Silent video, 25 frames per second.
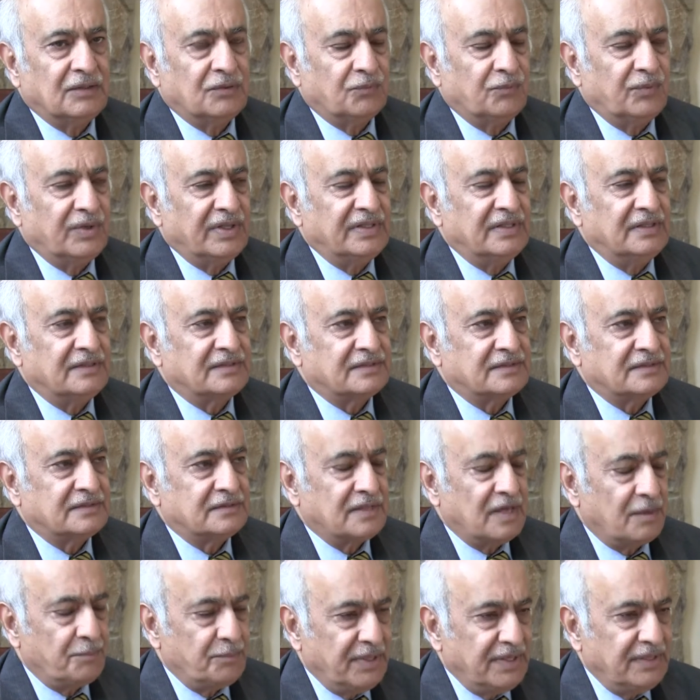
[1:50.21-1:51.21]
with
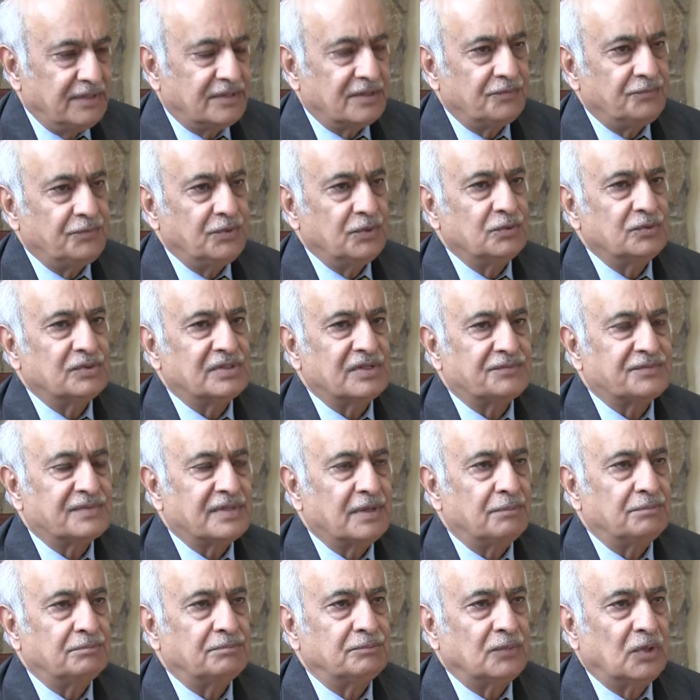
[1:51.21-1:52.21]
some interviews of
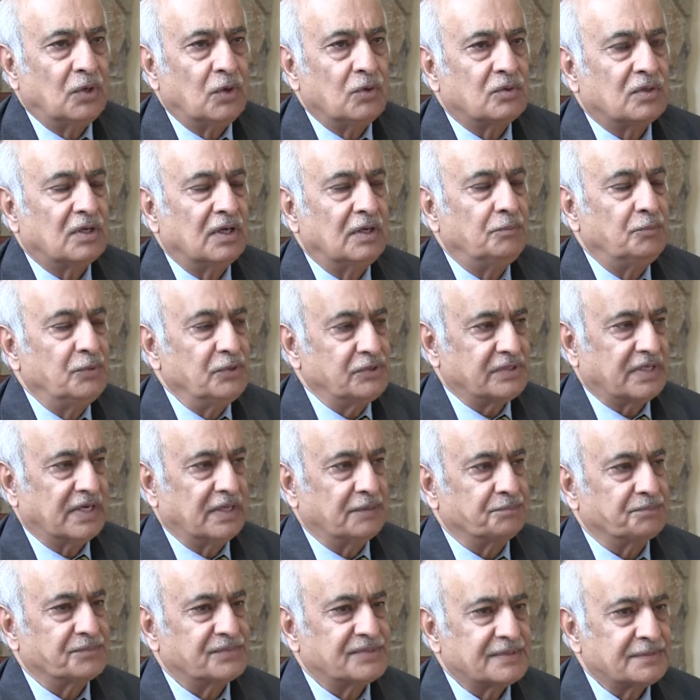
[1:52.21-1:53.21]
some local
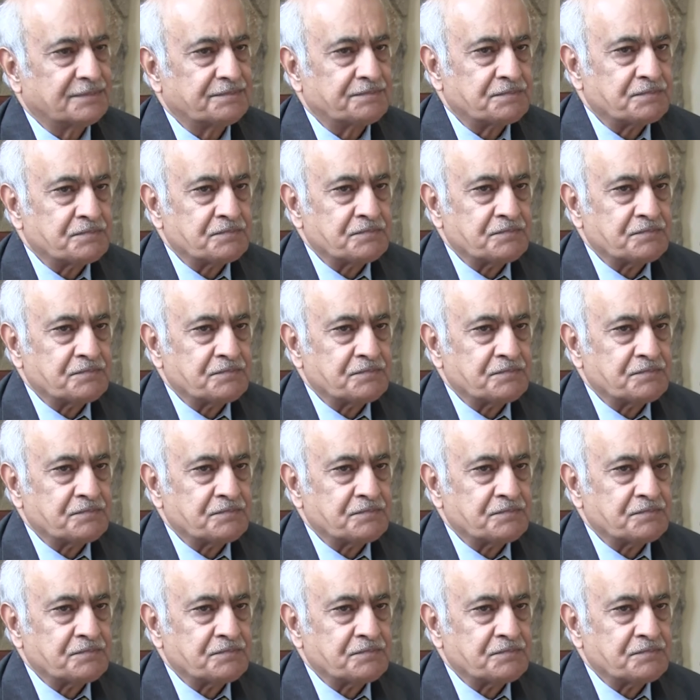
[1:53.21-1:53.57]
Muslims.